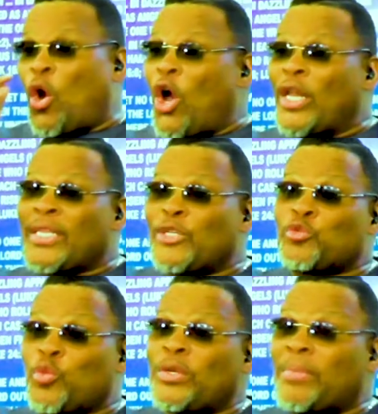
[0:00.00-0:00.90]
call these
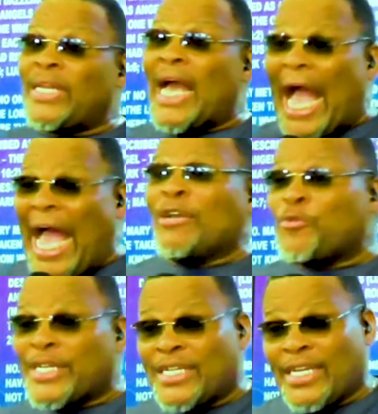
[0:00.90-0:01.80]
women
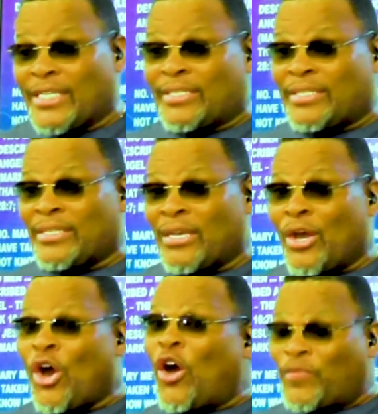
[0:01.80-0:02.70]
eyewitness
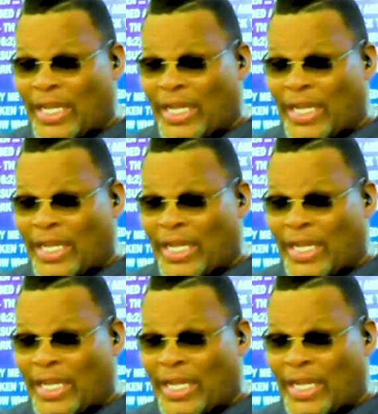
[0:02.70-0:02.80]
of